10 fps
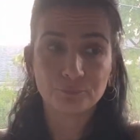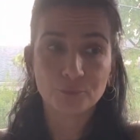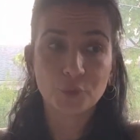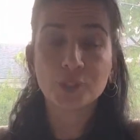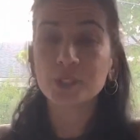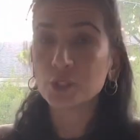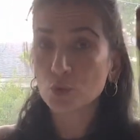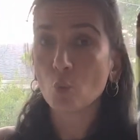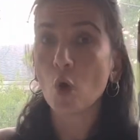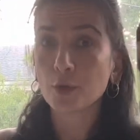You're gonna need
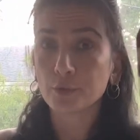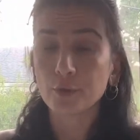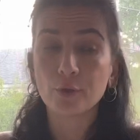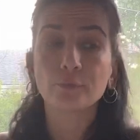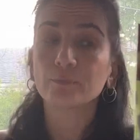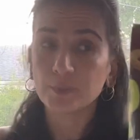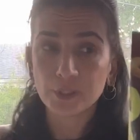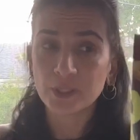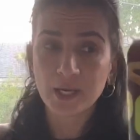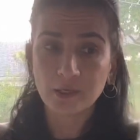some water though, but
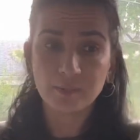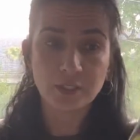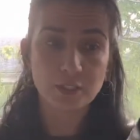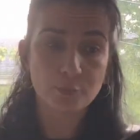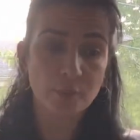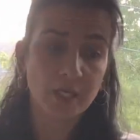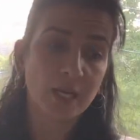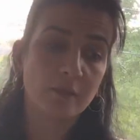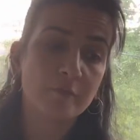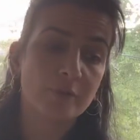you're not gonna be disappointed.
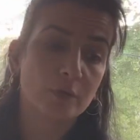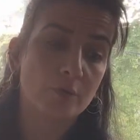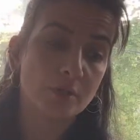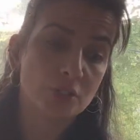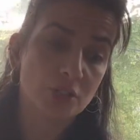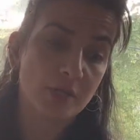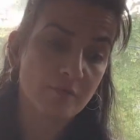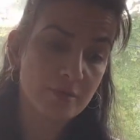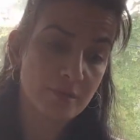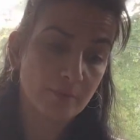I love the crunch and
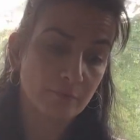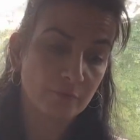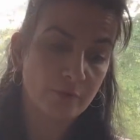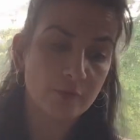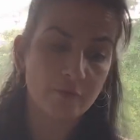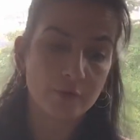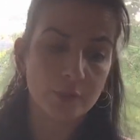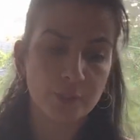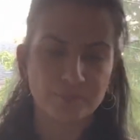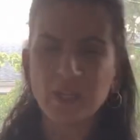everything. Very, very
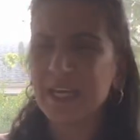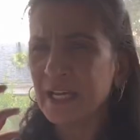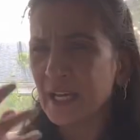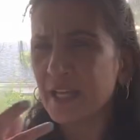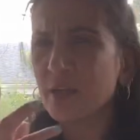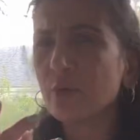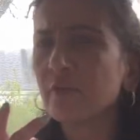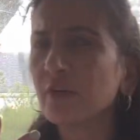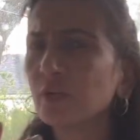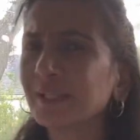good. They were
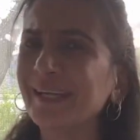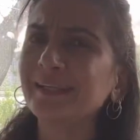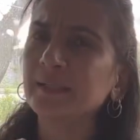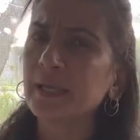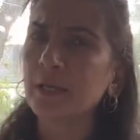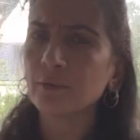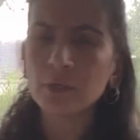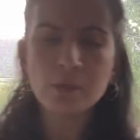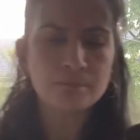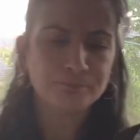very light and
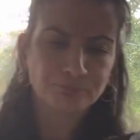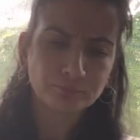airy.